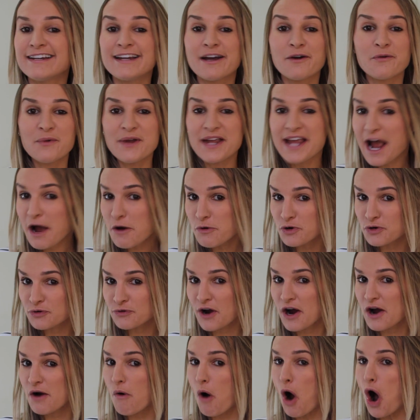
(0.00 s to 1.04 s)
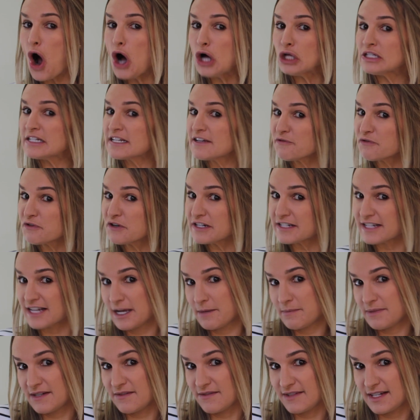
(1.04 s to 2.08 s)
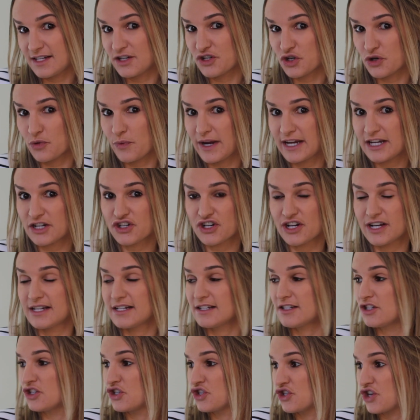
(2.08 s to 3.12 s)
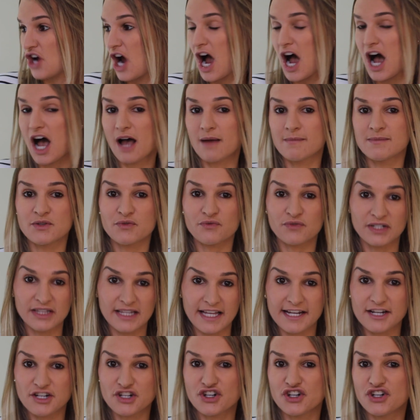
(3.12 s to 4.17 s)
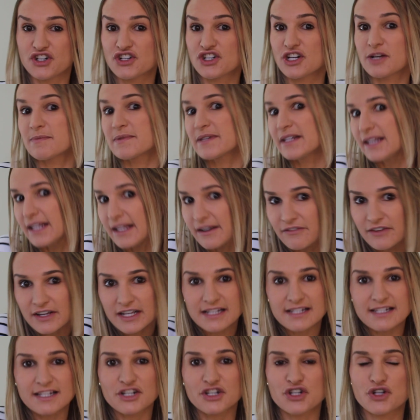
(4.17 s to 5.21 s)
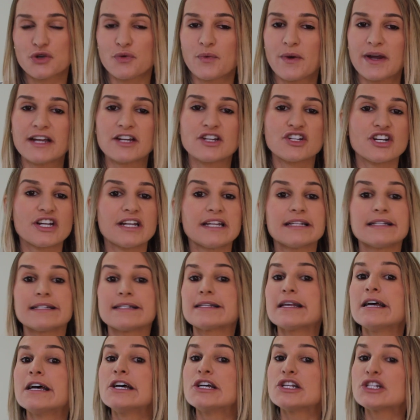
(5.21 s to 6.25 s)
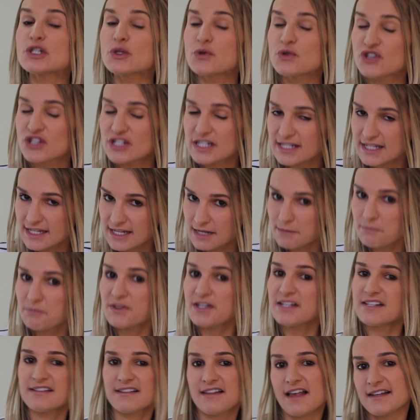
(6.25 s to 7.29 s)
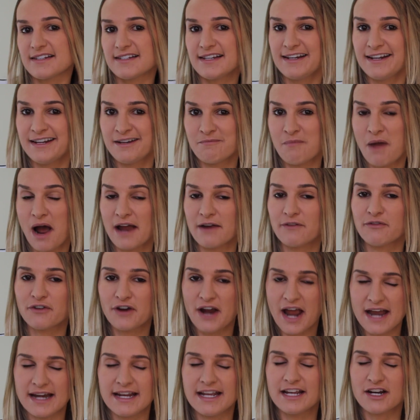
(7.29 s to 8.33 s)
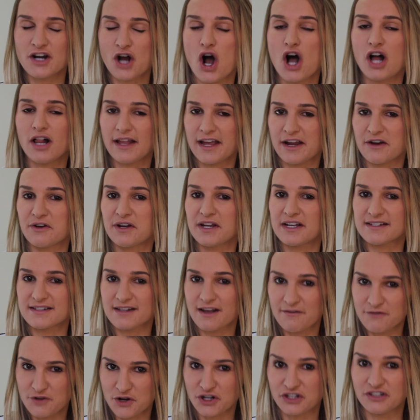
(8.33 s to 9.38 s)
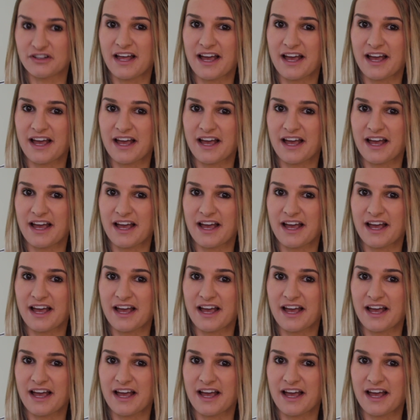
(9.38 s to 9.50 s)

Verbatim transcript: Now, we outgrow all different types of situations, jobs, relationships, living situations, so just keep this lesson in mind for any and all areas of your